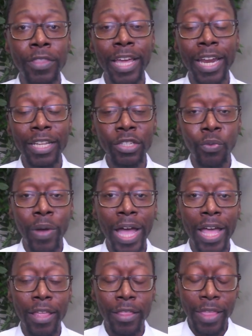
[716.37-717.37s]
That is
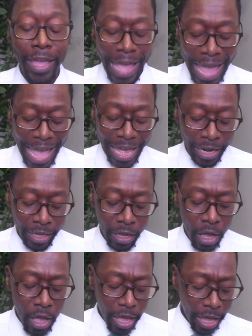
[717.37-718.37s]
why they had
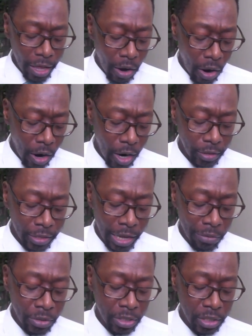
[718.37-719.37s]
a heart
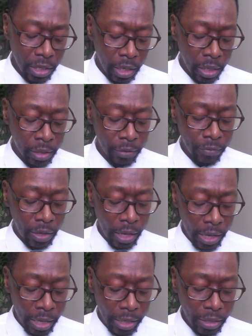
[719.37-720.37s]
that was of
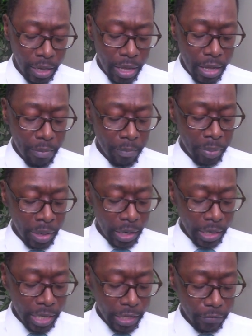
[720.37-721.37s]

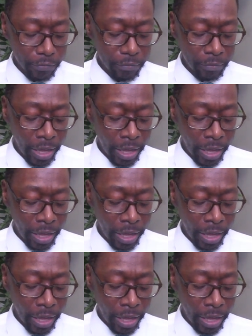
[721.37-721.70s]
unbelief.